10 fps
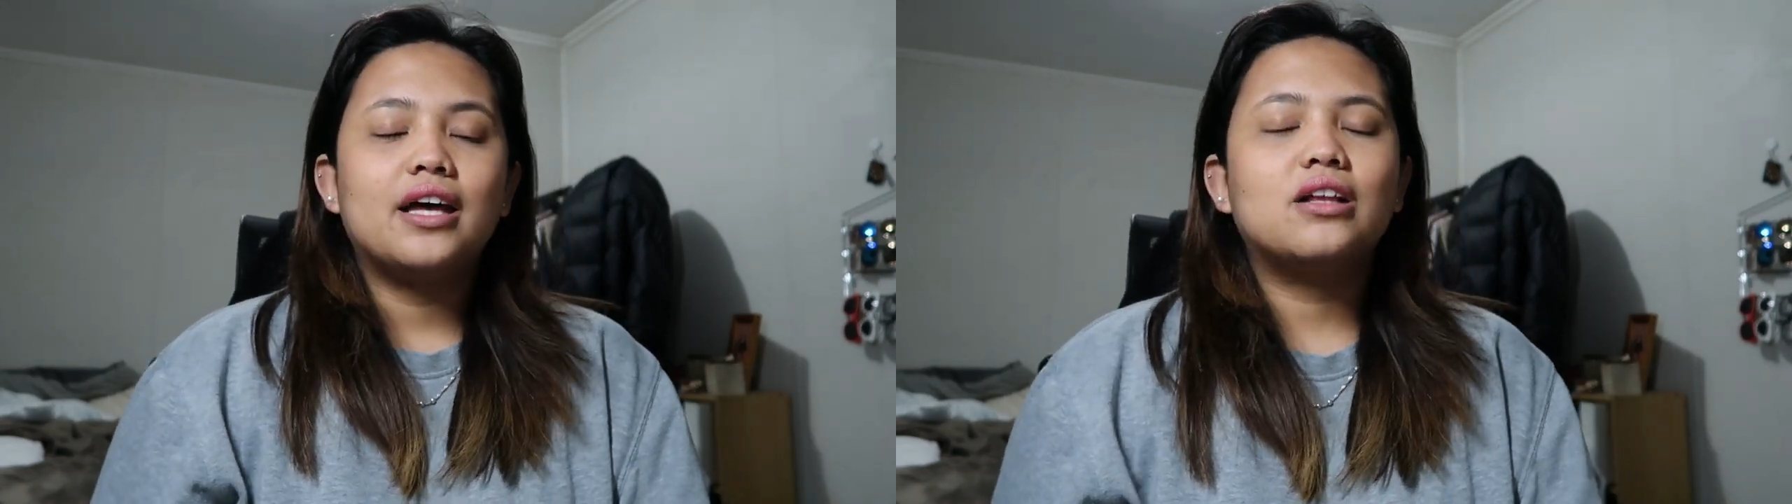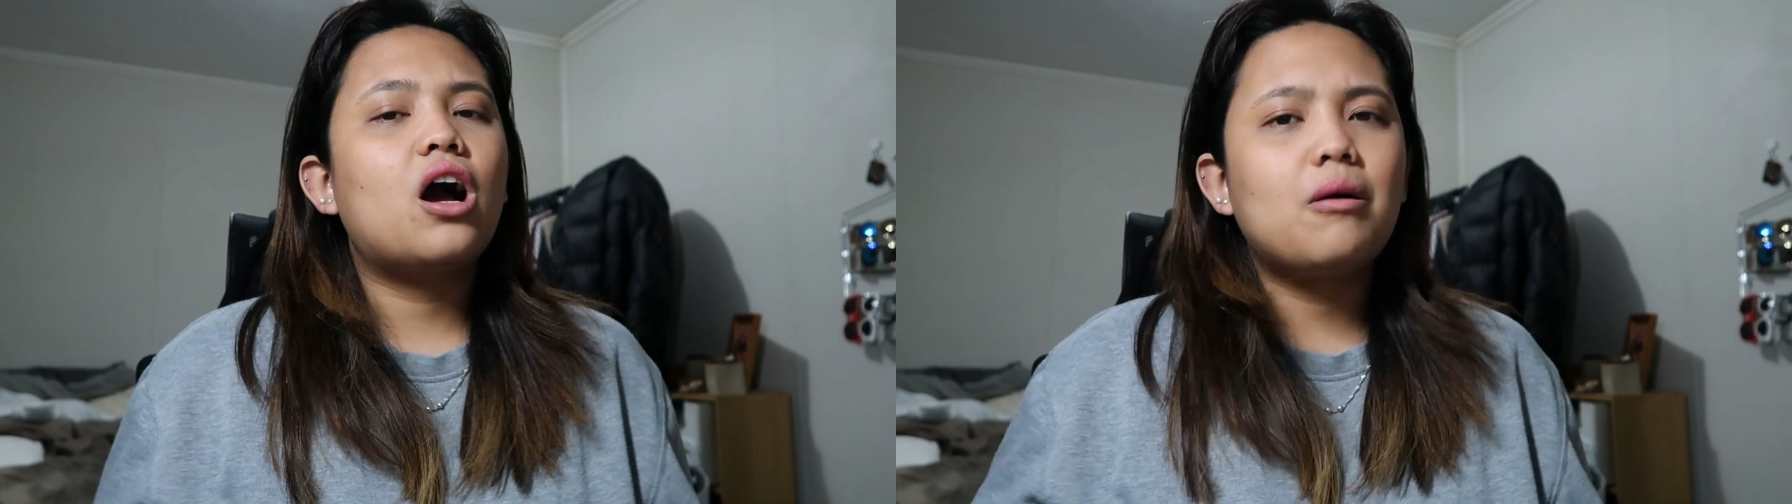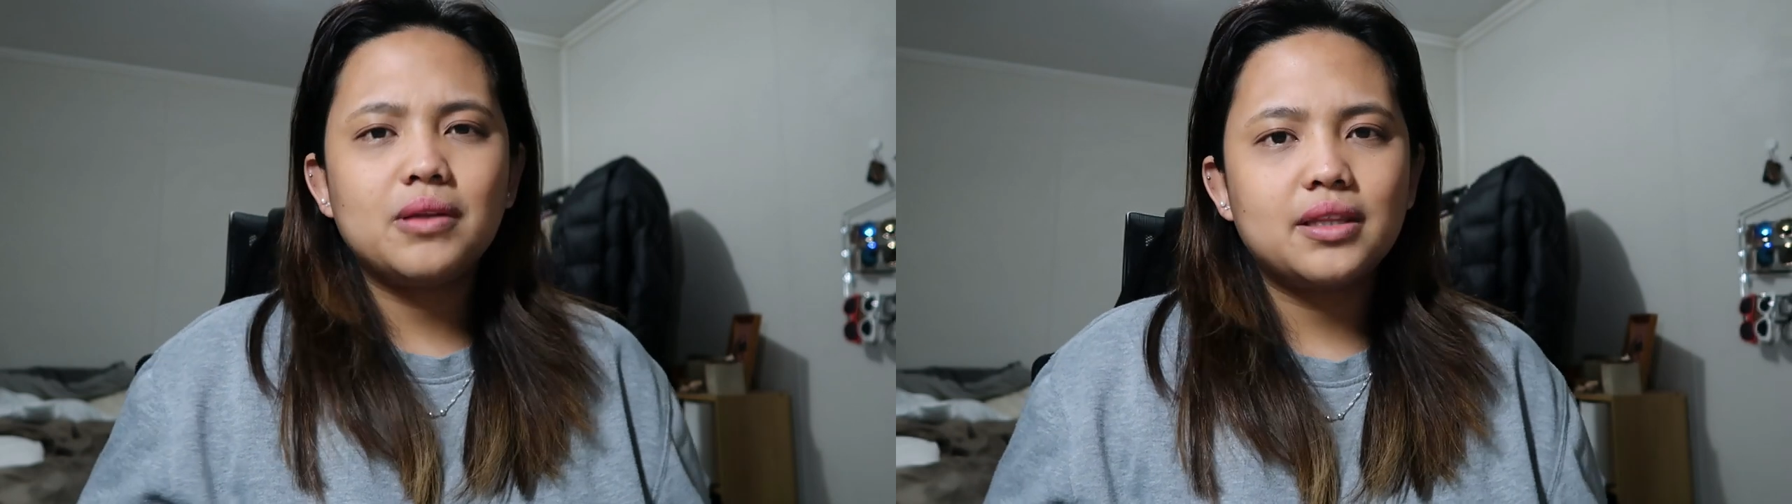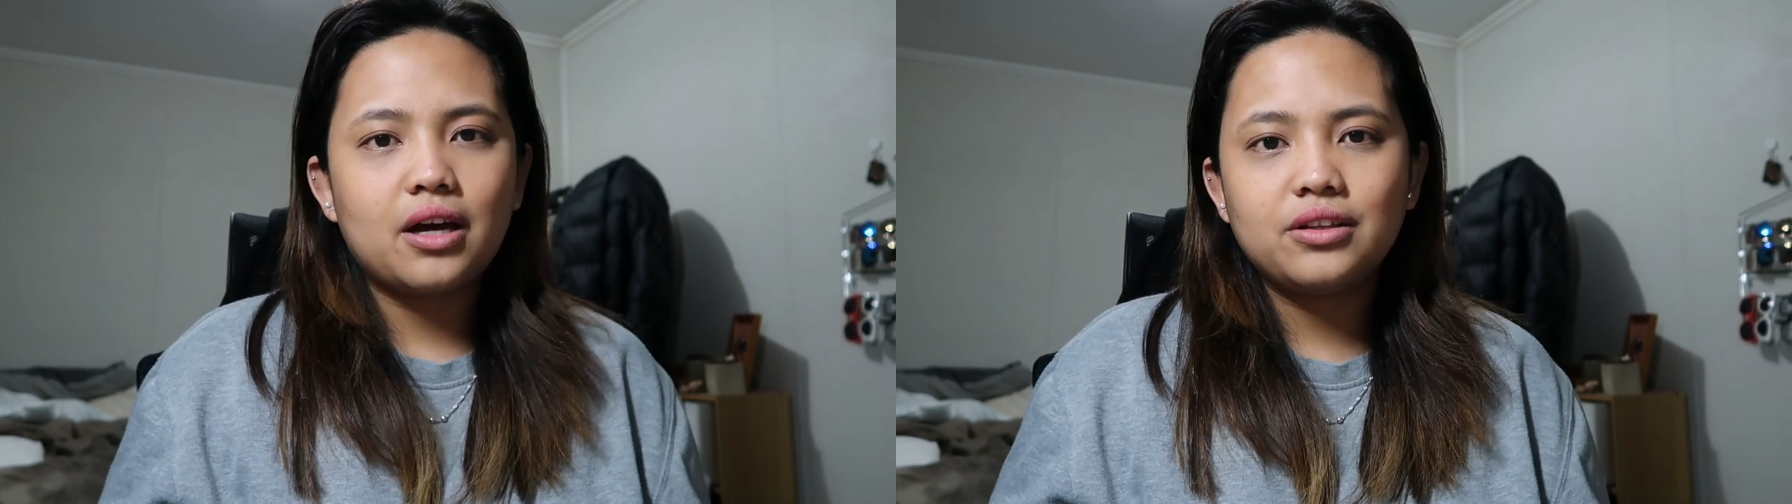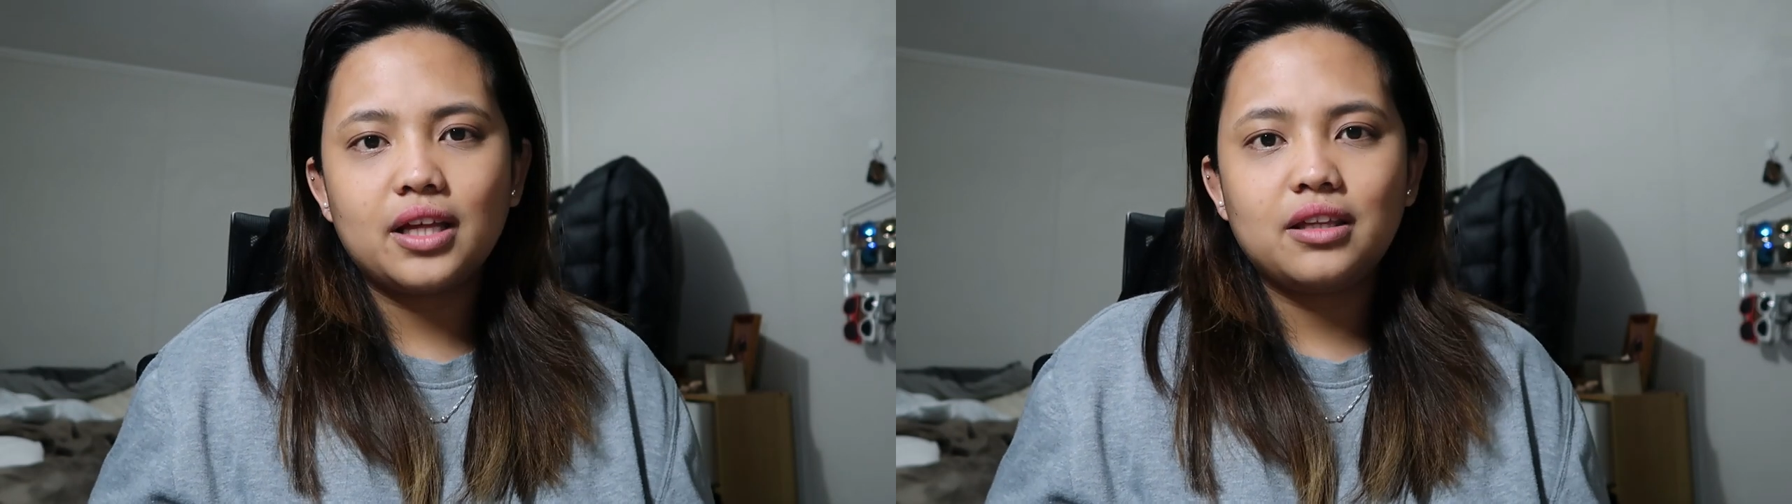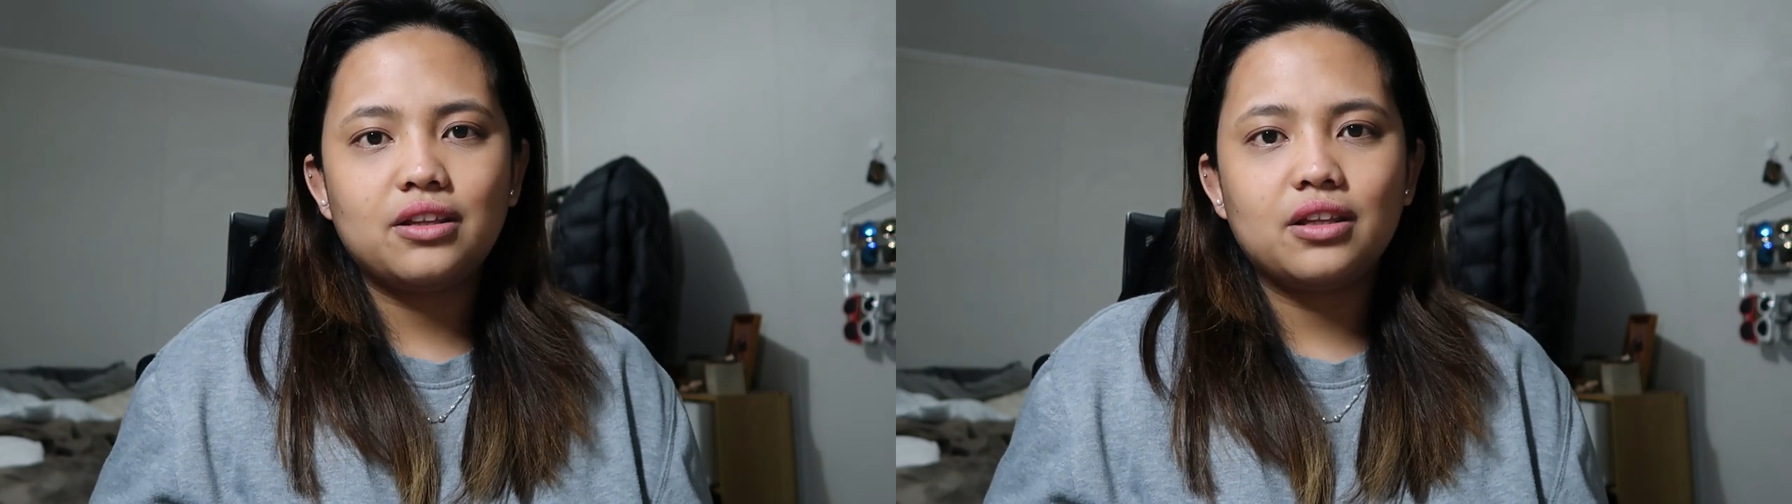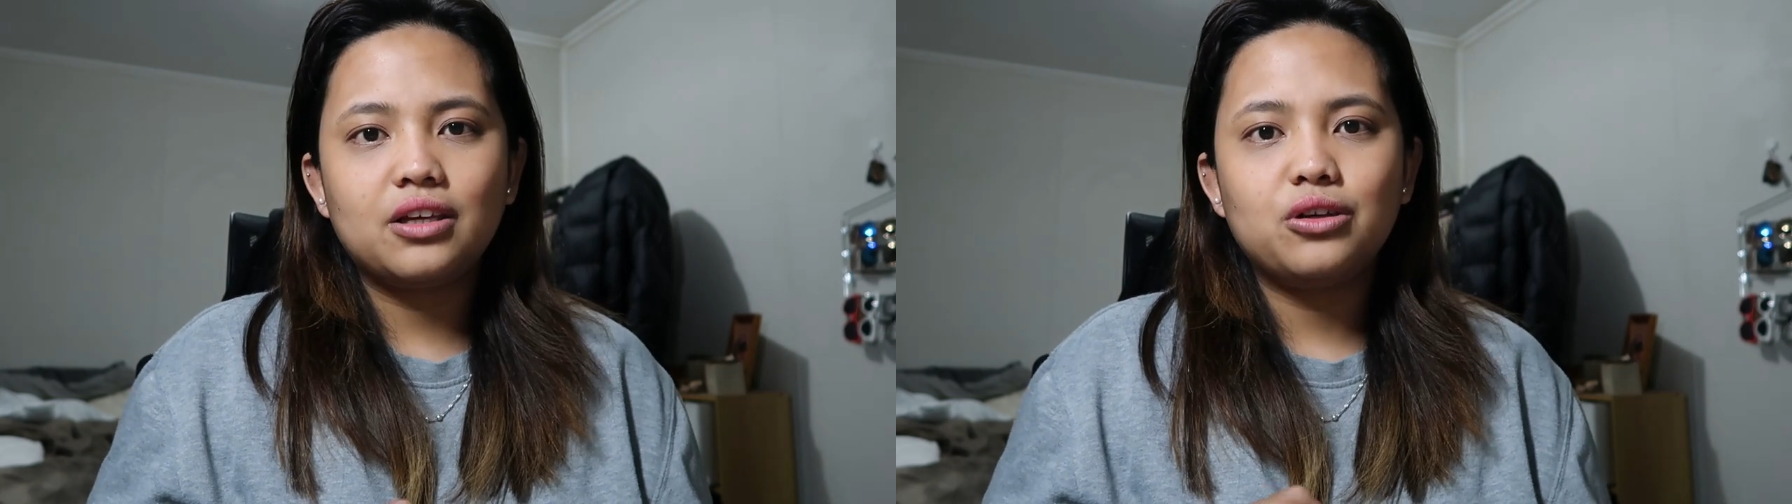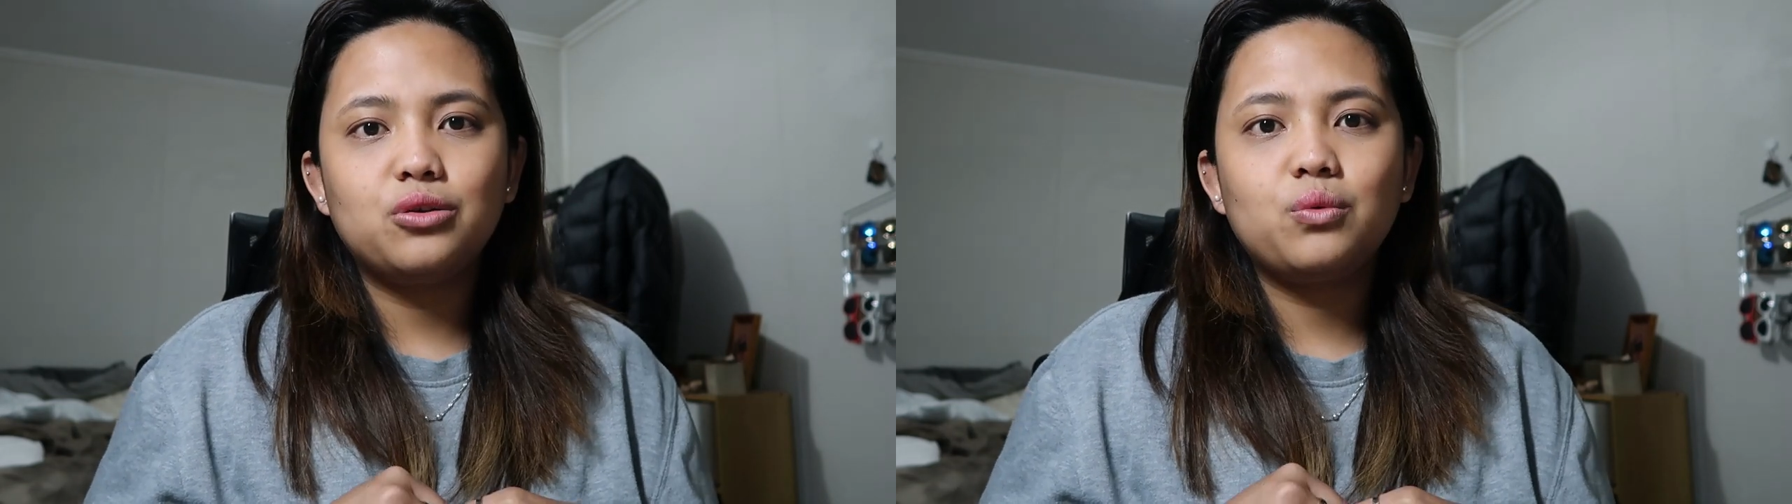and comment down
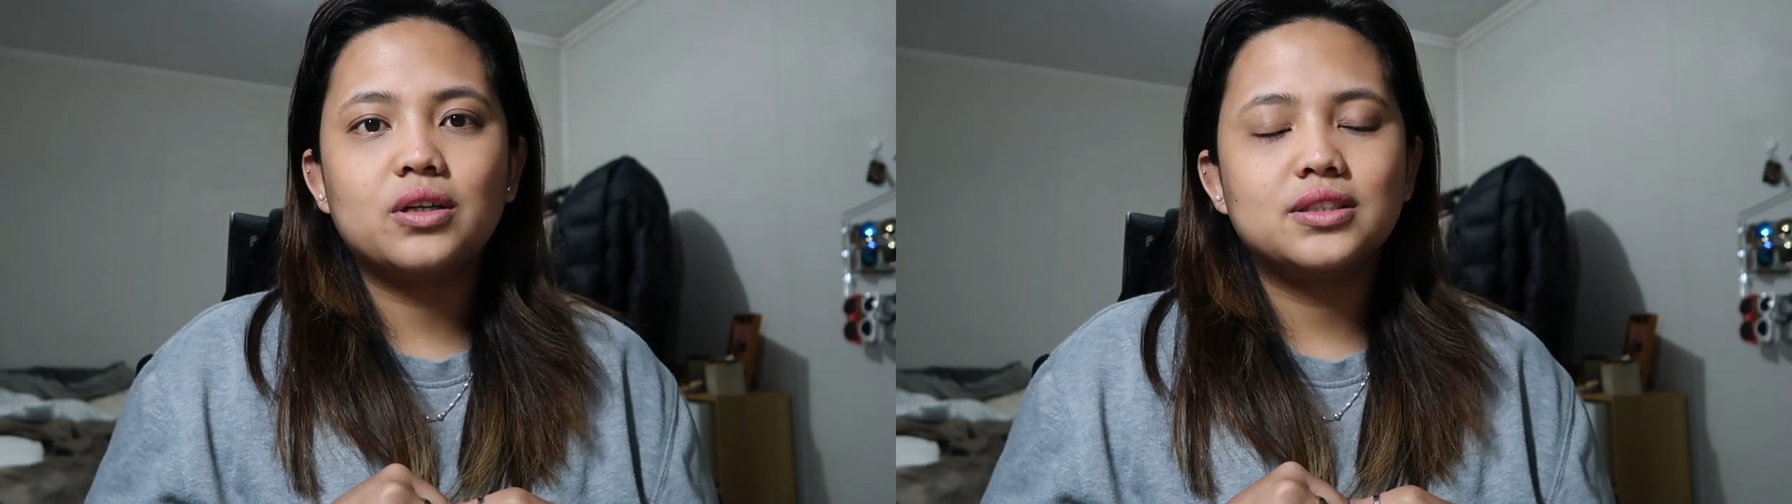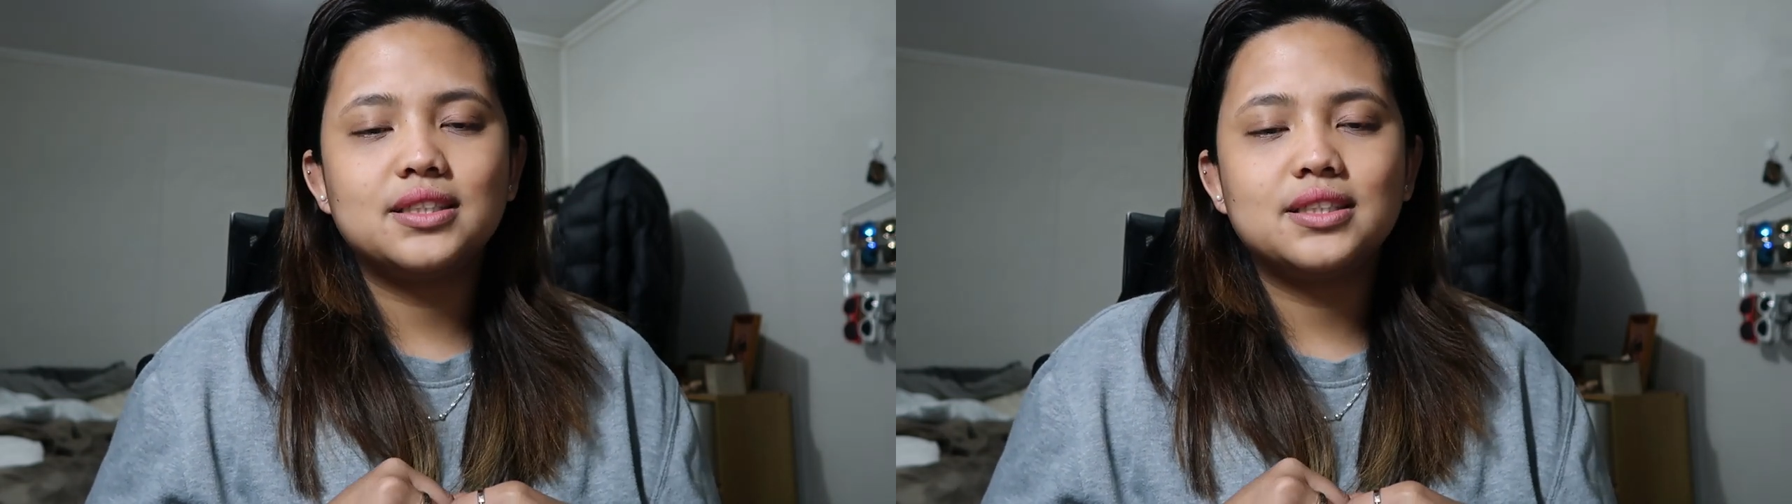anything you'd want